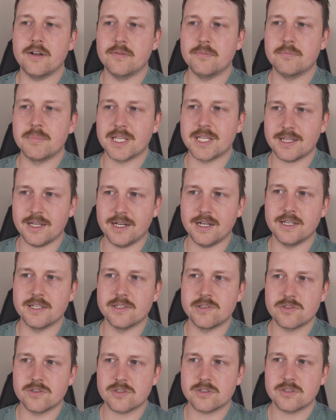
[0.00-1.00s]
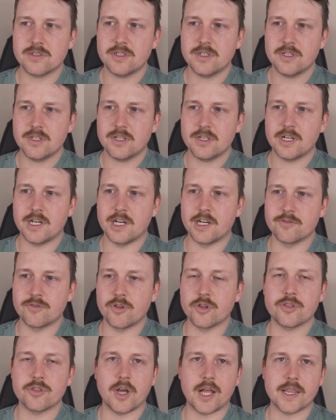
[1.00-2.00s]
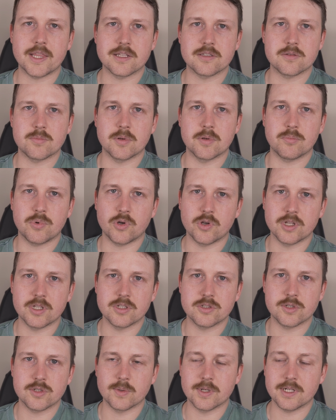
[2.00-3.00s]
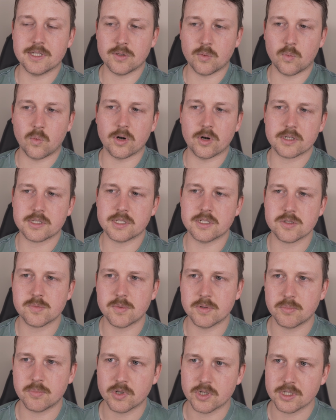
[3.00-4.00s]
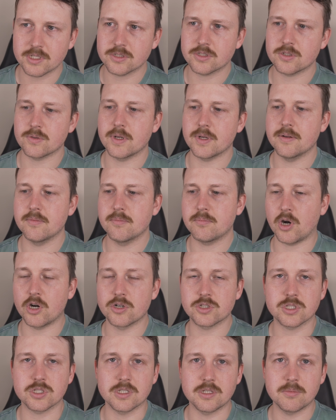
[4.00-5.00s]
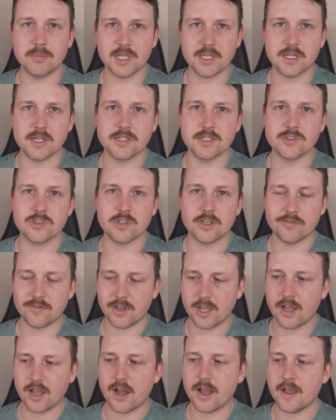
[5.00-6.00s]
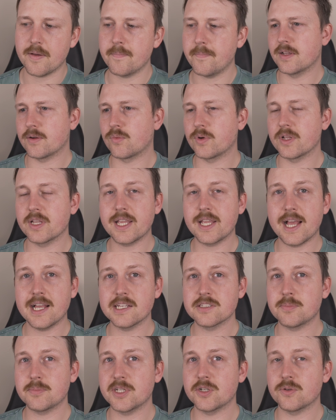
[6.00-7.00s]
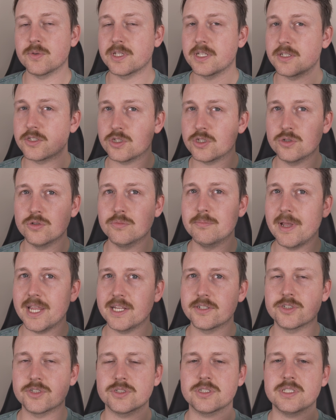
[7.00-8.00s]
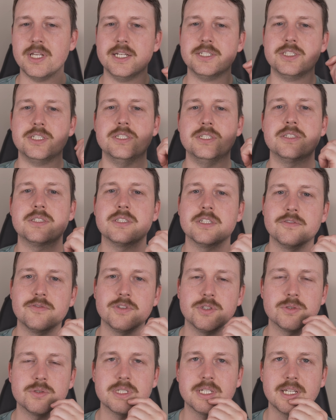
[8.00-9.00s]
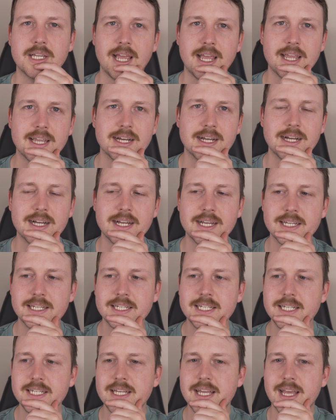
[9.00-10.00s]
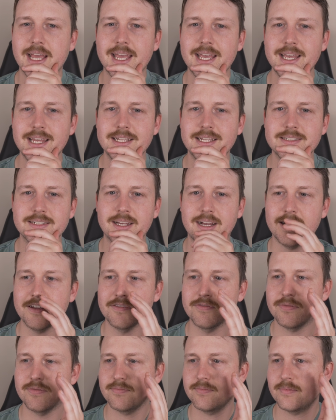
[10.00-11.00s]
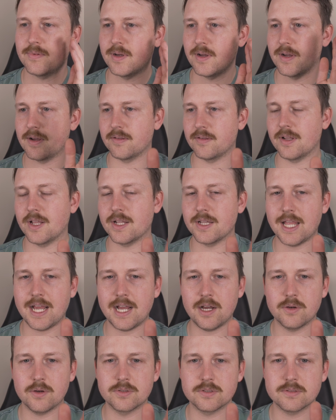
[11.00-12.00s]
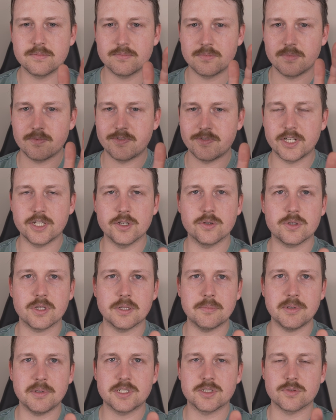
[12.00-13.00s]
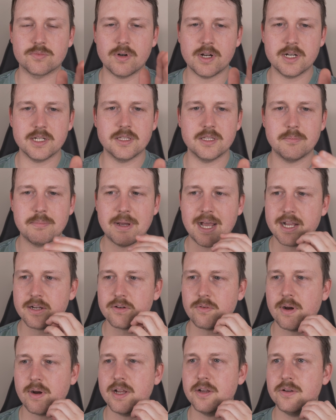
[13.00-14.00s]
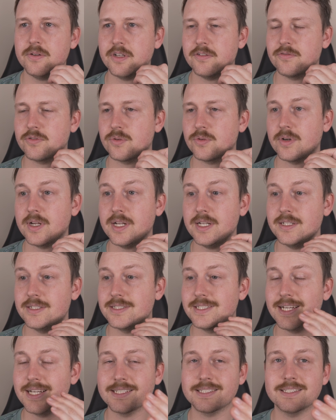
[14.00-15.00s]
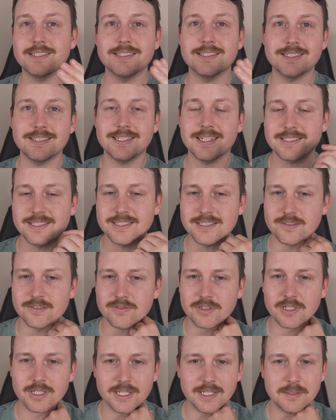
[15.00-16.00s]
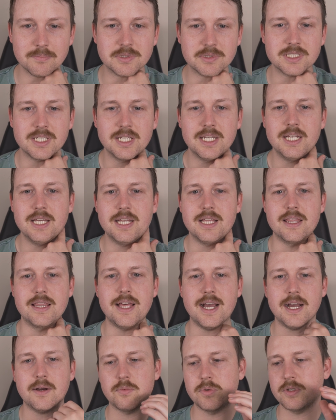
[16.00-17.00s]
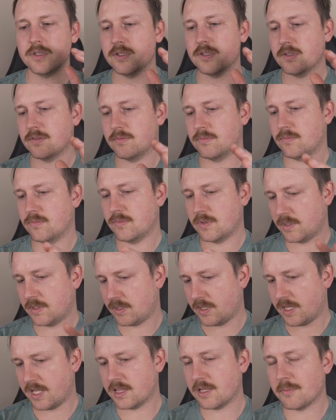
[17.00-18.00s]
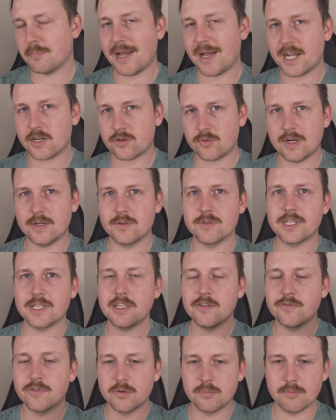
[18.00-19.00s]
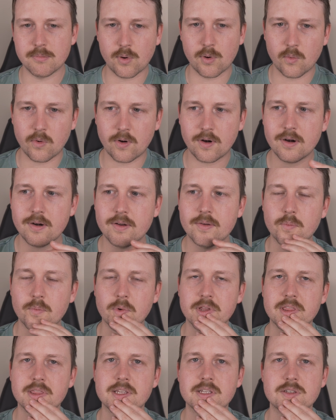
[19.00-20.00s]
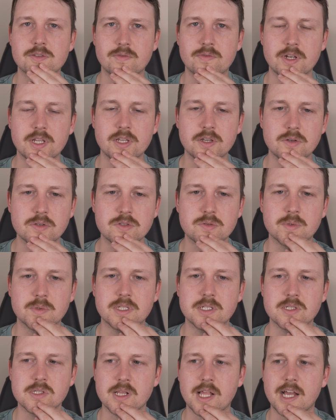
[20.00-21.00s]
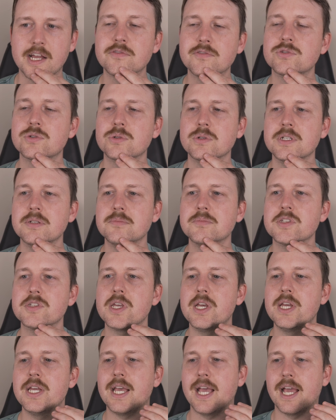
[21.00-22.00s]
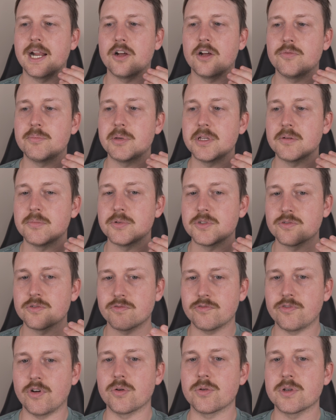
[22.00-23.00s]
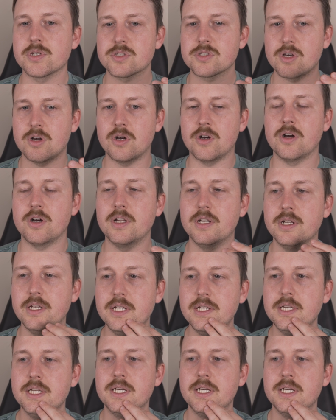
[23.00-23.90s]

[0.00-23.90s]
because of the thought that's been put into it and the work that's been put into it, partially because of AI. It really has been only 2 major sessions of using AI, and I've allowed Video Clippy to run in the background. I've created dozens and dozens of clips that will hit the background even more with these videos, with these live streams, and I'll be able to focus on